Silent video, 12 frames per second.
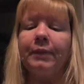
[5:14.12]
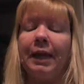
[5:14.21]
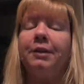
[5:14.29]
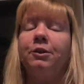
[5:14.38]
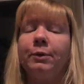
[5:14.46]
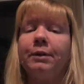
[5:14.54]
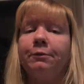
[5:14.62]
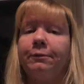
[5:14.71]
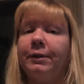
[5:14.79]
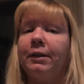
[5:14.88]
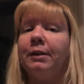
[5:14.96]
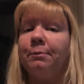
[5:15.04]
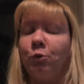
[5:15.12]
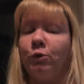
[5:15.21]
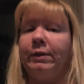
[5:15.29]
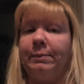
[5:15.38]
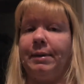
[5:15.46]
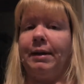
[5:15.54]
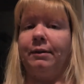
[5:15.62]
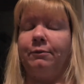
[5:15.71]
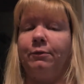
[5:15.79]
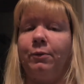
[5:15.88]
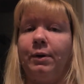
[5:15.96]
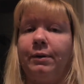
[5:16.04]
and you can feel it moving back and
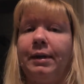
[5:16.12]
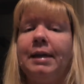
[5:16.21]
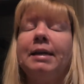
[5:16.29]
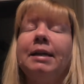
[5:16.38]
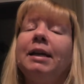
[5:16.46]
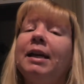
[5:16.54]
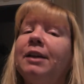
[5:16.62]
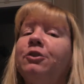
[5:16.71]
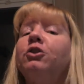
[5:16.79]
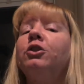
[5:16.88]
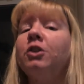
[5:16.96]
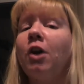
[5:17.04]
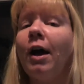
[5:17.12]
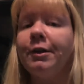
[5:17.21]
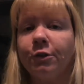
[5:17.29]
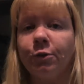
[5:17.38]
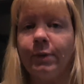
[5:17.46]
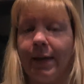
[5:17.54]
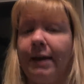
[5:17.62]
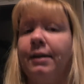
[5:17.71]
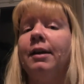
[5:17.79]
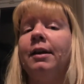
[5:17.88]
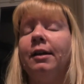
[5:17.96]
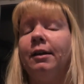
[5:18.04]
forth. It should not do that.
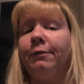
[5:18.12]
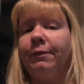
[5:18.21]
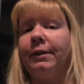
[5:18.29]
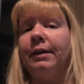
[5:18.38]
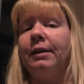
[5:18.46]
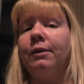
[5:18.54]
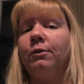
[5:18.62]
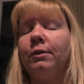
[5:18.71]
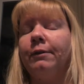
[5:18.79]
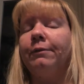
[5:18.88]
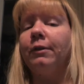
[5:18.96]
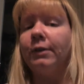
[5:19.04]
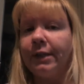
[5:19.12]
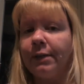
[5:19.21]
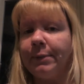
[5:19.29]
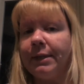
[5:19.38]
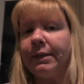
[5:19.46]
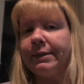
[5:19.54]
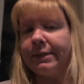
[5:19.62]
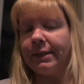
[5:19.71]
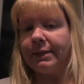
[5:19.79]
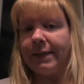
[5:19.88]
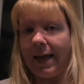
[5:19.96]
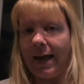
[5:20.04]
If the ligament is
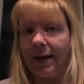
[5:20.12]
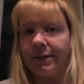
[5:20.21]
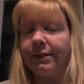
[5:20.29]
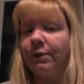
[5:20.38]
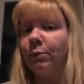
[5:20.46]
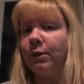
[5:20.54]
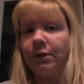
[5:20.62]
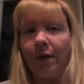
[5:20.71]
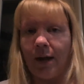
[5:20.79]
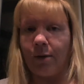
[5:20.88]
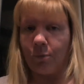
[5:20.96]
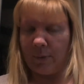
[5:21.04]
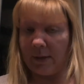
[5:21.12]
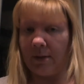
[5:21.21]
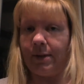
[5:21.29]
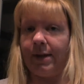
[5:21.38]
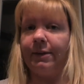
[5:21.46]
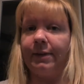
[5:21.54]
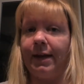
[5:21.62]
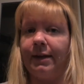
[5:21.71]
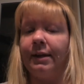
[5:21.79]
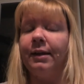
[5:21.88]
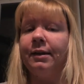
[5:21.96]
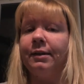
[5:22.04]
intact, it will not wiggle like that.
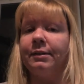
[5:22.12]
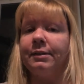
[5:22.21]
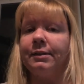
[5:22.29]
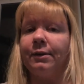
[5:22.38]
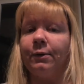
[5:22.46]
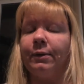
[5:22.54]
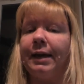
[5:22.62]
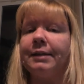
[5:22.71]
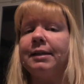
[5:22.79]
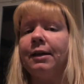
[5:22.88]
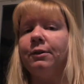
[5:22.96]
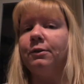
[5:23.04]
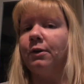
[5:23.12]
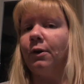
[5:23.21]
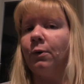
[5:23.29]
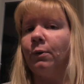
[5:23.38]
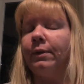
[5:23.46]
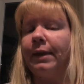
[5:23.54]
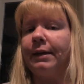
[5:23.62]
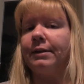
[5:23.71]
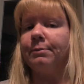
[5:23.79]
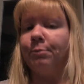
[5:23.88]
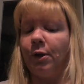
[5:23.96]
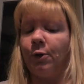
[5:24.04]
So that's how you know that
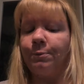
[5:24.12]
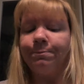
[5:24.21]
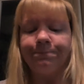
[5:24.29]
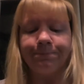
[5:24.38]
it's blown.